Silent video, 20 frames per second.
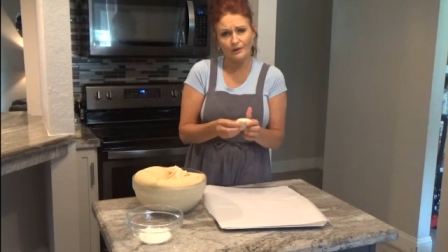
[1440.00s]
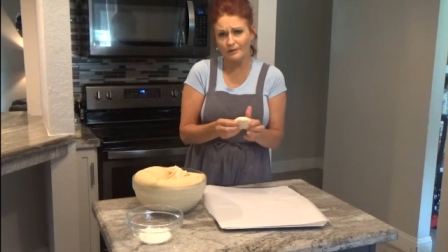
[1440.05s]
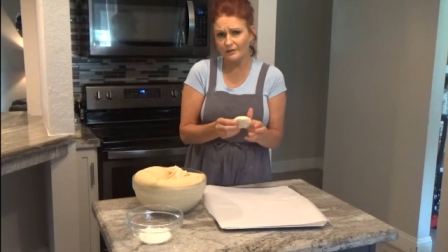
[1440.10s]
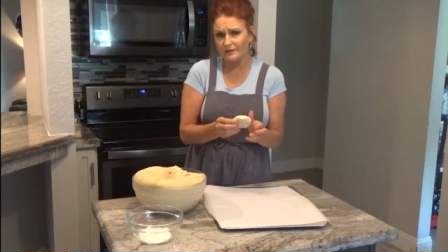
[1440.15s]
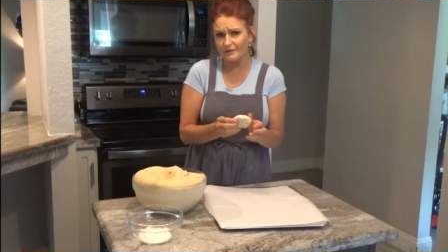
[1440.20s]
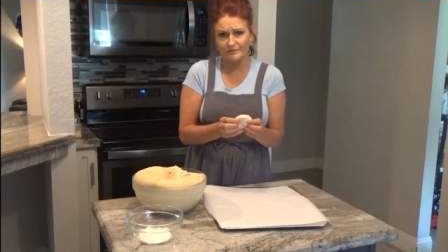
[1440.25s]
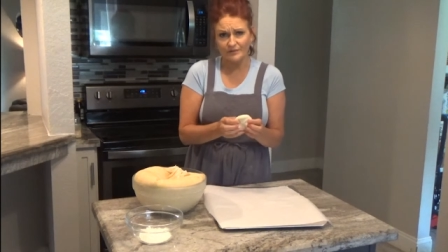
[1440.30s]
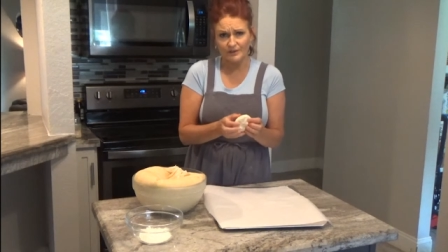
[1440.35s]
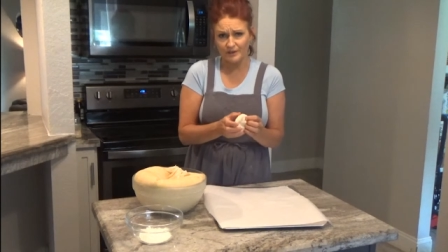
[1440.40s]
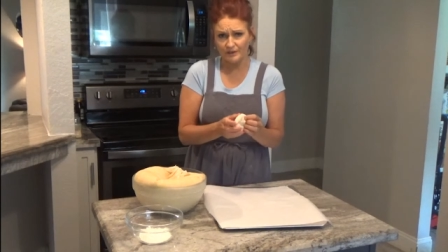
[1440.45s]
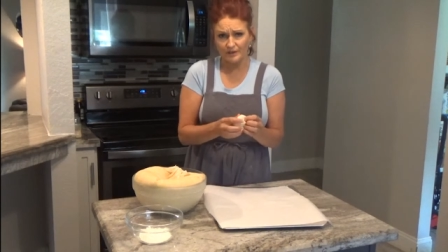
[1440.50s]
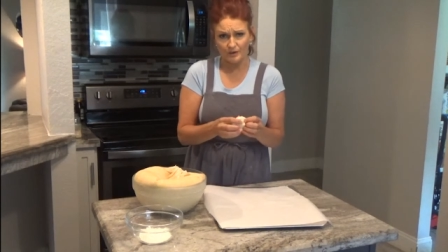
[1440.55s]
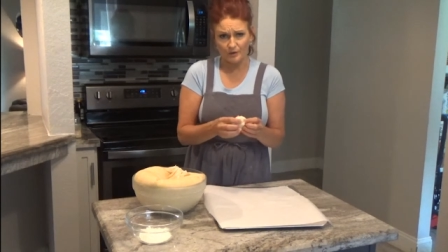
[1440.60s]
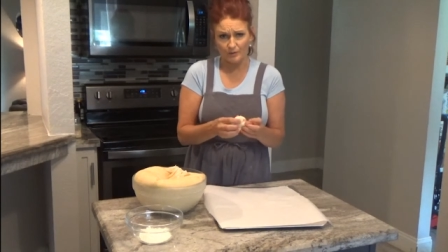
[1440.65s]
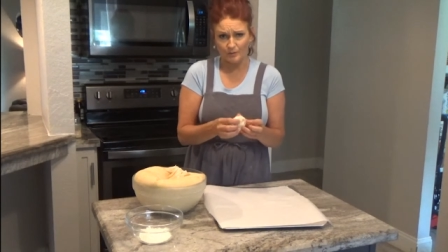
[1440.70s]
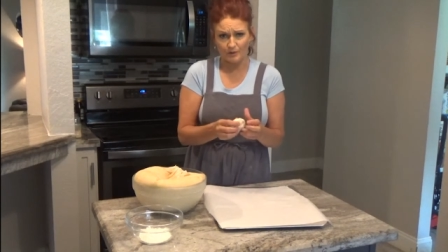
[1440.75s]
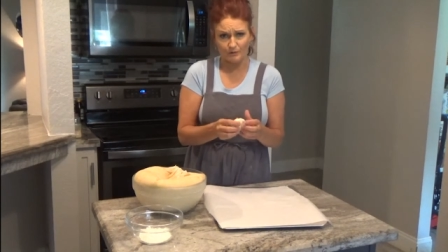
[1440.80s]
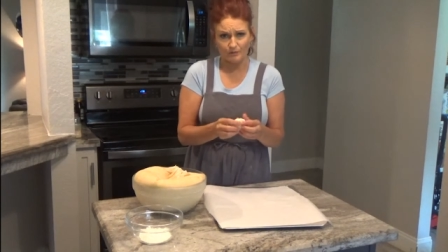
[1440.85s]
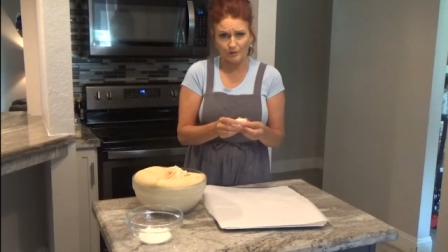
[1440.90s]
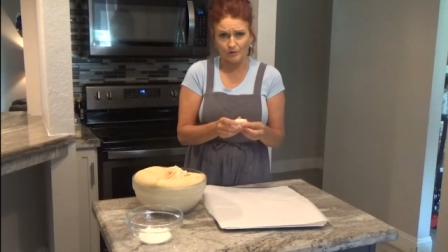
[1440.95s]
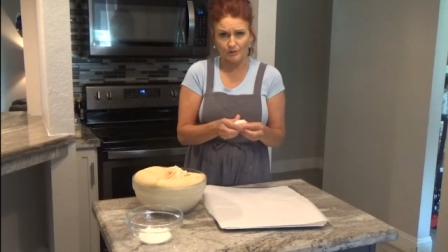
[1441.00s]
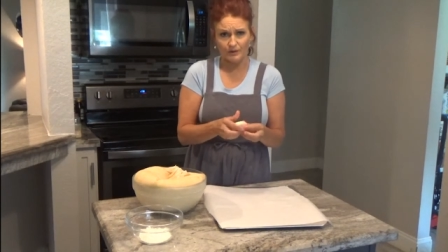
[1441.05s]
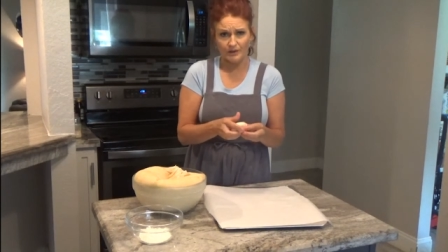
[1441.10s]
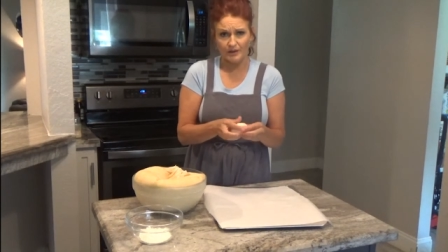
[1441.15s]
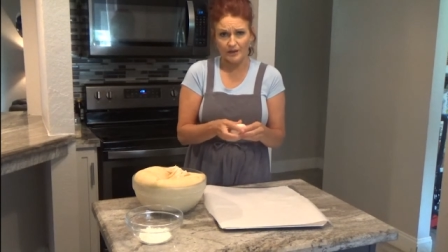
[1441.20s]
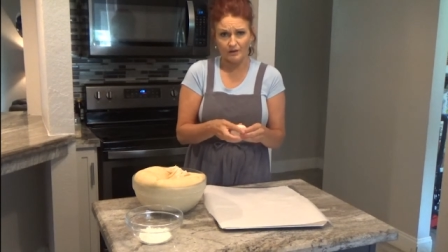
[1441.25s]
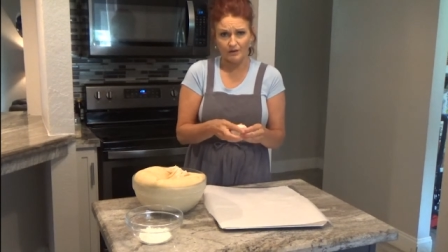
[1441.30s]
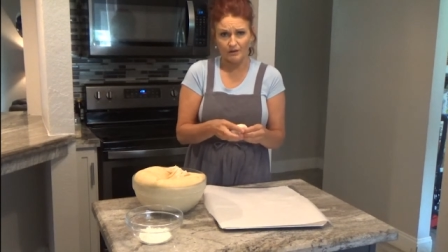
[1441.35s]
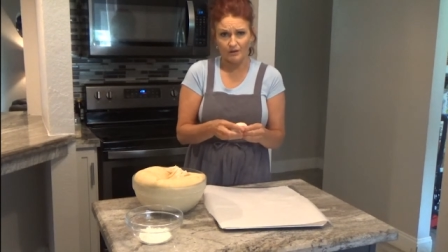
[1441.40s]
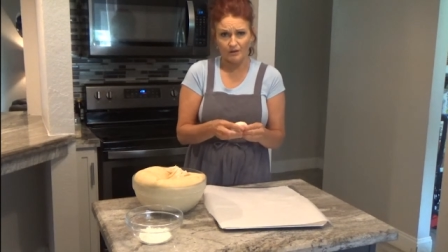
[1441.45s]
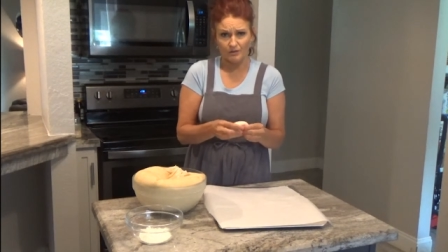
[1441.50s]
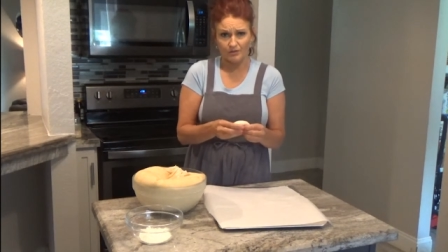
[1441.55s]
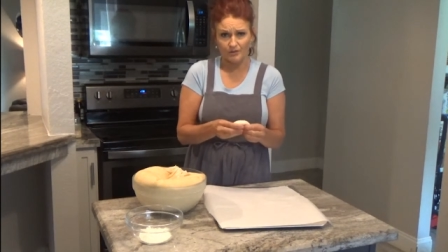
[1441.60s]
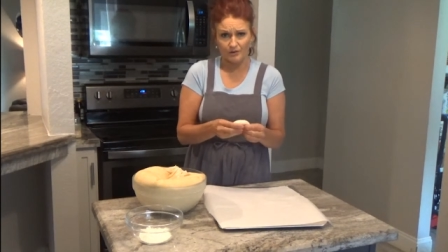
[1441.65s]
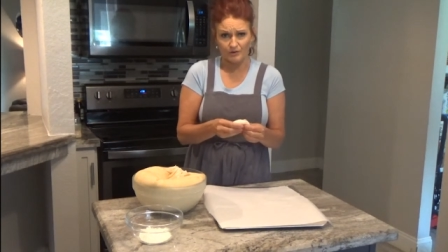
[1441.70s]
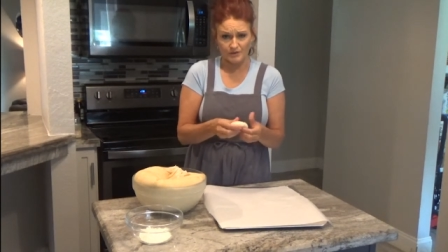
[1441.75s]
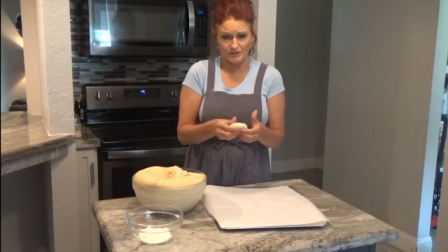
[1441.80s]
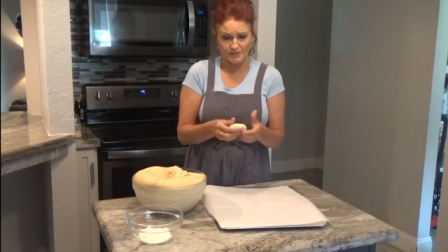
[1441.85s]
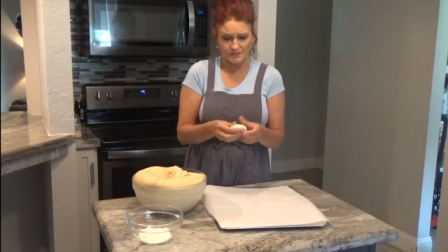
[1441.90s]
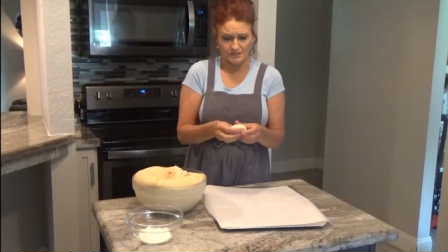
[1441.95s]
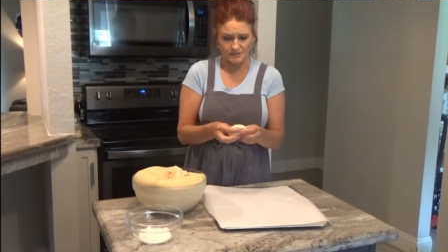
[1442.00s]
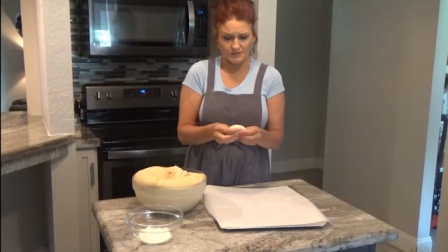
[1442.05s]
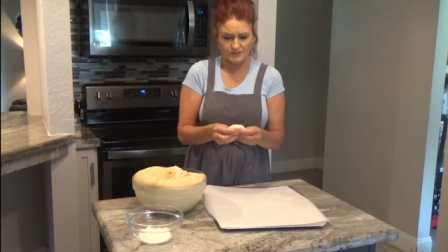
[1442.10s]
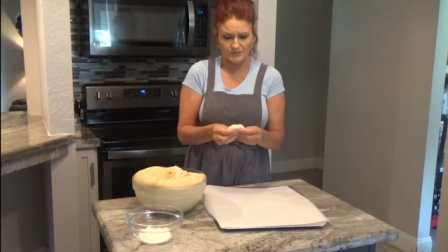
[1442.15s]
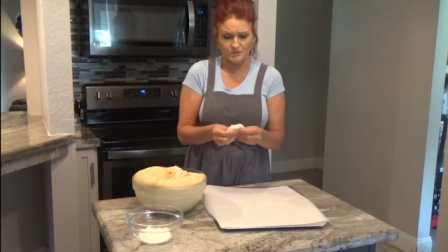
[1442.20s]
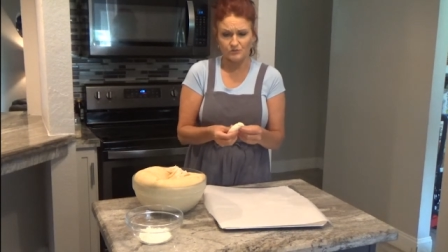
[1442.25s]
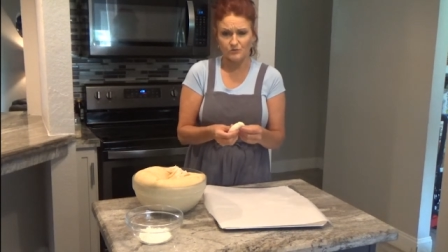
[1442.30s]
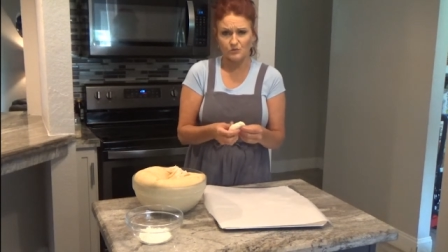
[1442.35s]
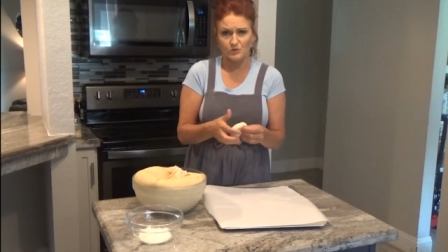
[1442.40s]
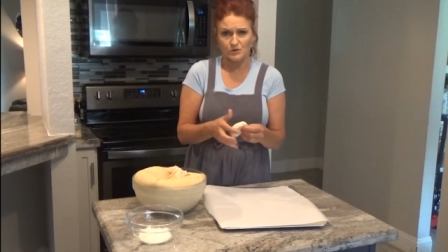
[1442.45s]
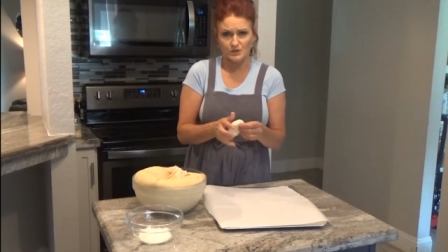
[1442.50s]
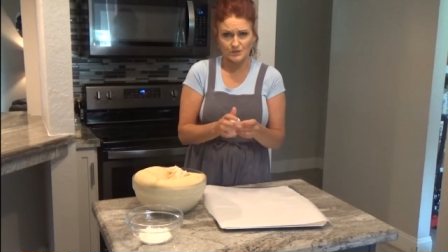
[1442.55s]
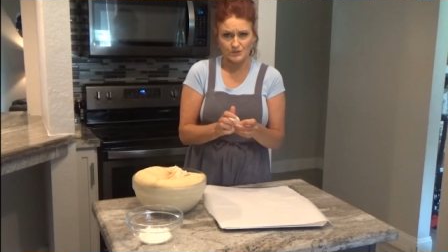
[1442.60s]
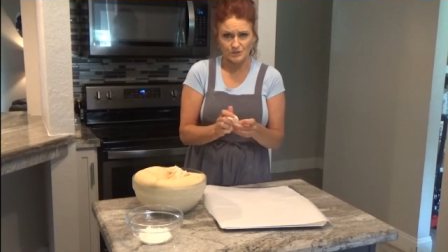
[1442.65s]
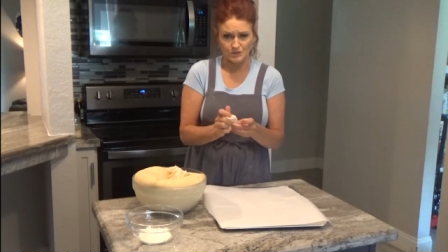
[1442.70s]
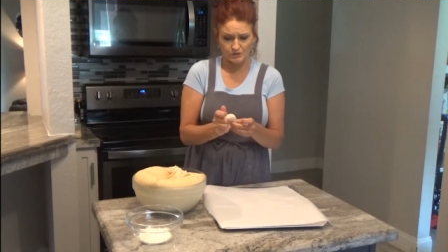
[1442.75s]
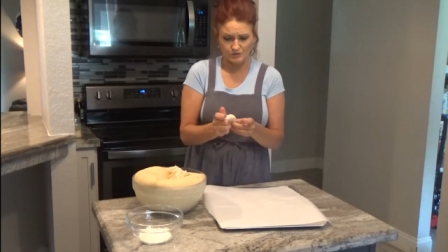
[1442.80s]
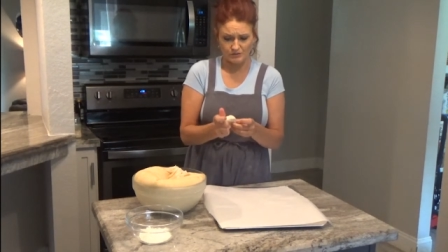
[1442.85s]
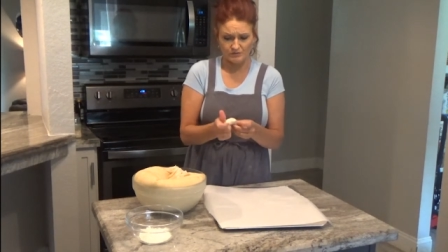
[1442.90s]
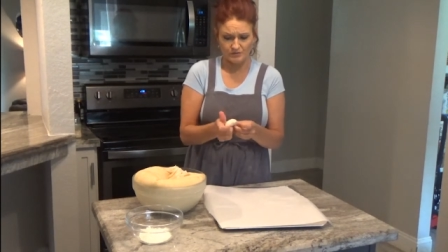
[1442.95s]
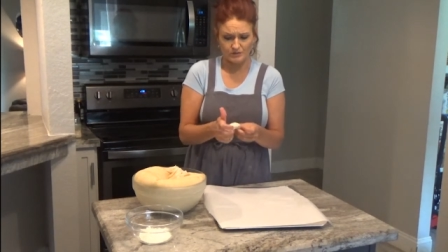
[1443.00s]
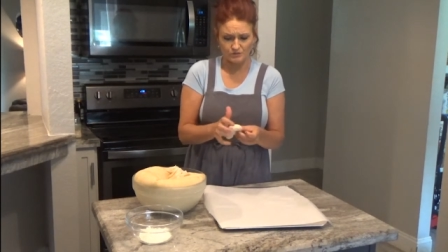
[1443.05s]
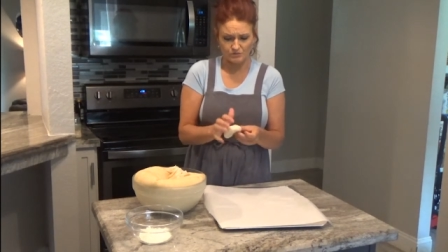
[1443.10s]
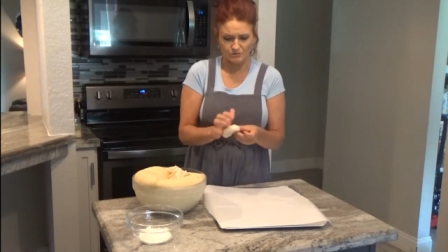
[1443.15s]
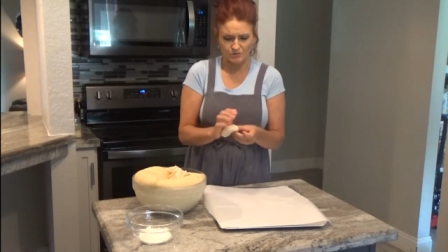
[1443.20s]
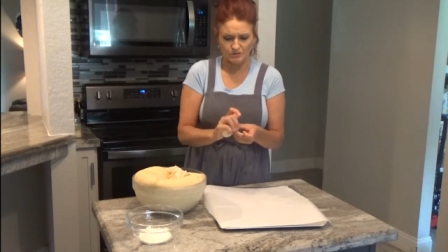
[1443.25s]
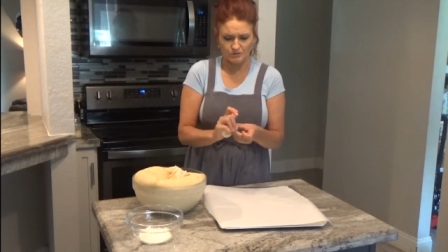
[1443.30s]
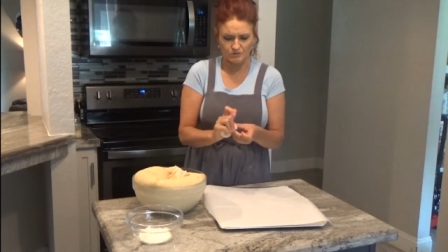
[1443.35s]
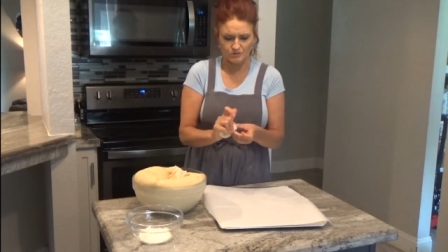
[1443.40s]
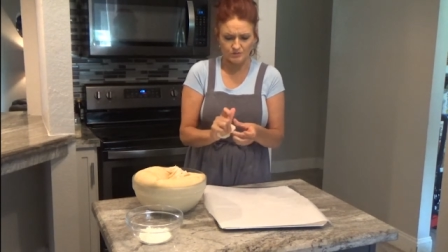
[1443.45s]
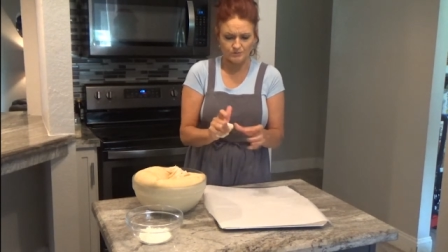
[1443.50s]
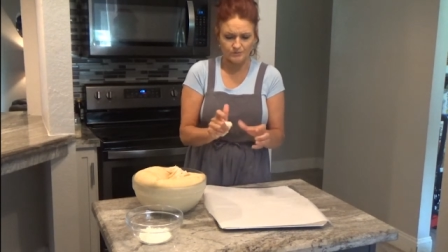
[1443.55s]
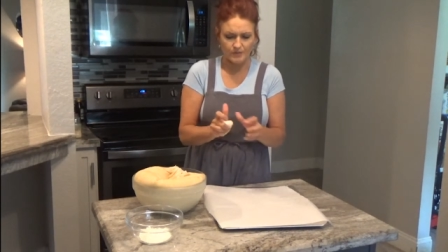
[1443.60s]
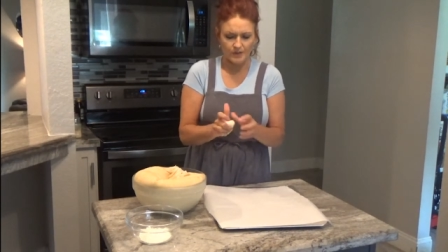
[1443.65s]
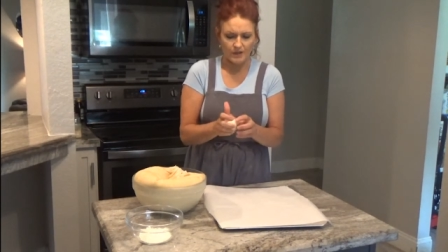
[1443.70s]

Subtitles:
going to video me rolling out all 36 to 42 of these rolls.